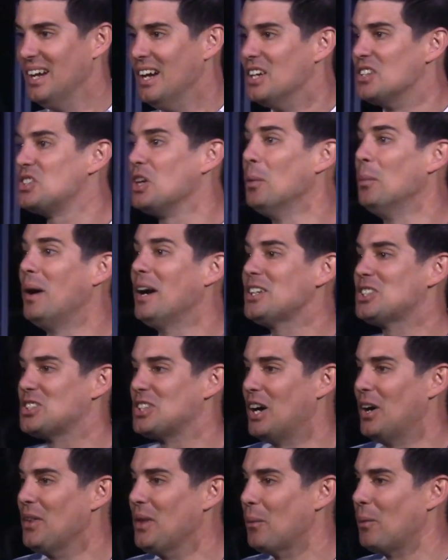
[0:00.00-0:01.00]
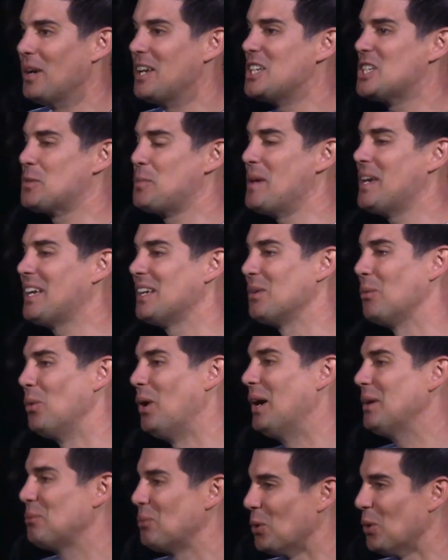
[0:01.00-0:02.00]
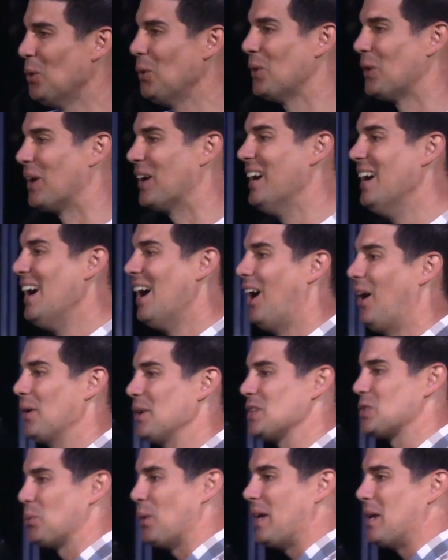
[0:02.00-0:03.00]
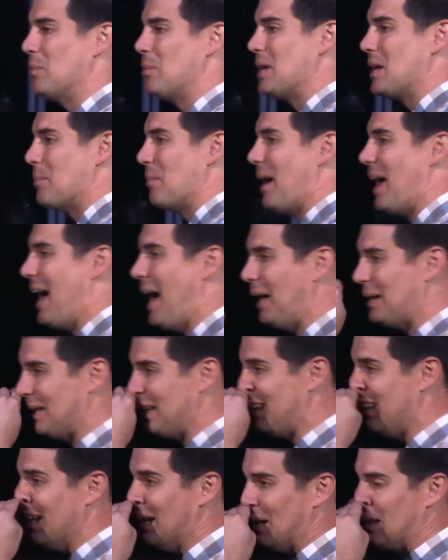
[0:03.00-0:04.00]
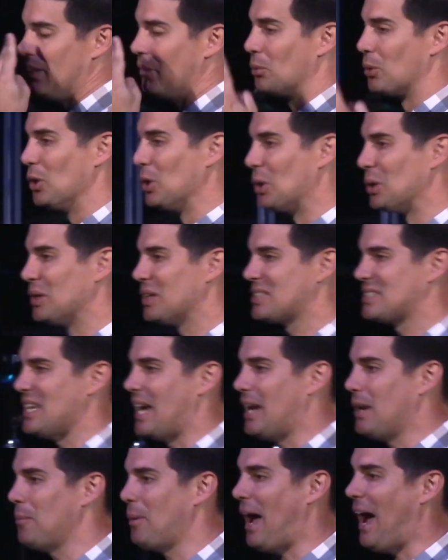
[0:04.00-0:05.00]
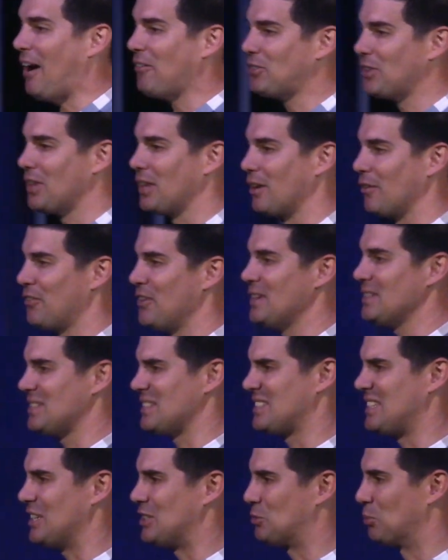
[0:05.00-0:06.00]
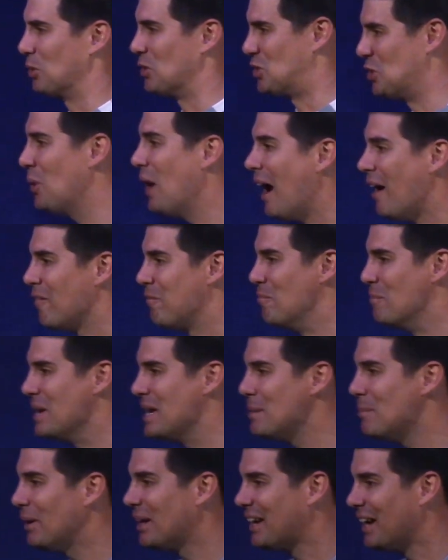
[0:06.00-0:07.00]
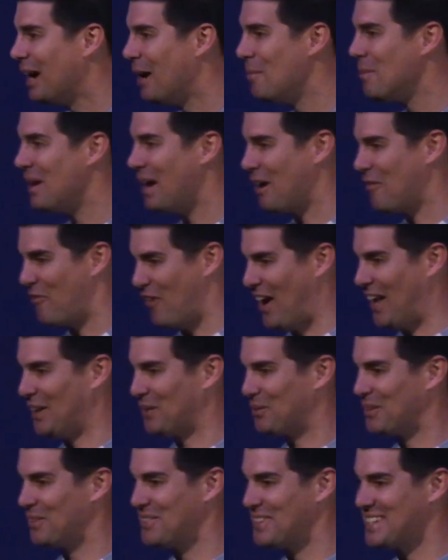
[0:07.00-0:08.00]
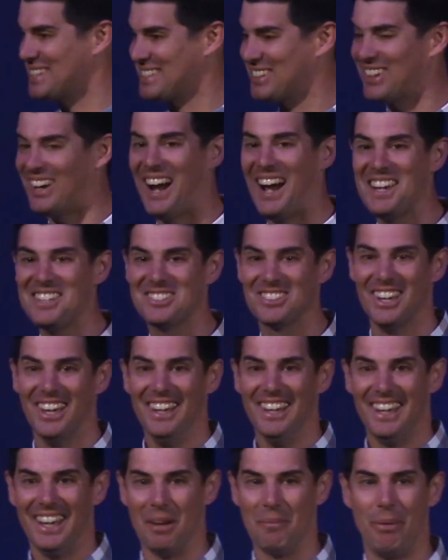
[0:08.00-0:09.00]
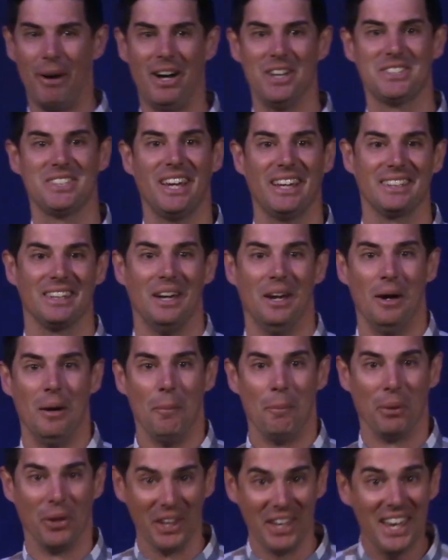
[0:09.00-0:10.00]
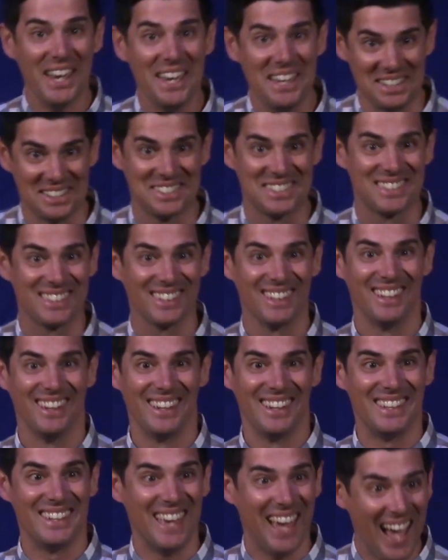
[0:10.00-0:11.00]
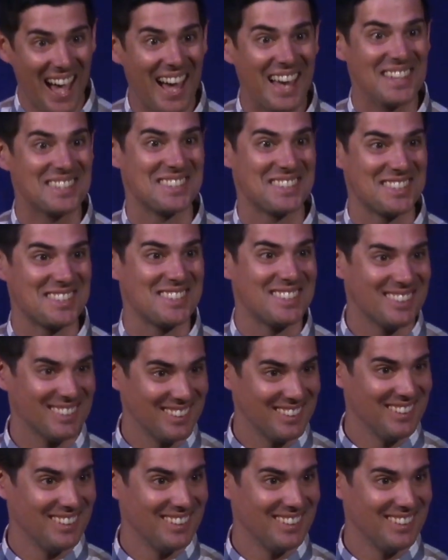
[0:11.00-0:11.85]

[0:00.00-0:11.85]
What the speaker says: So much so that when he's speaking to one ruler on his way to being beheaded, the ruler looks at him after the defense and says, would you have me become a follower of this Christ? And Paul's like, please, yes.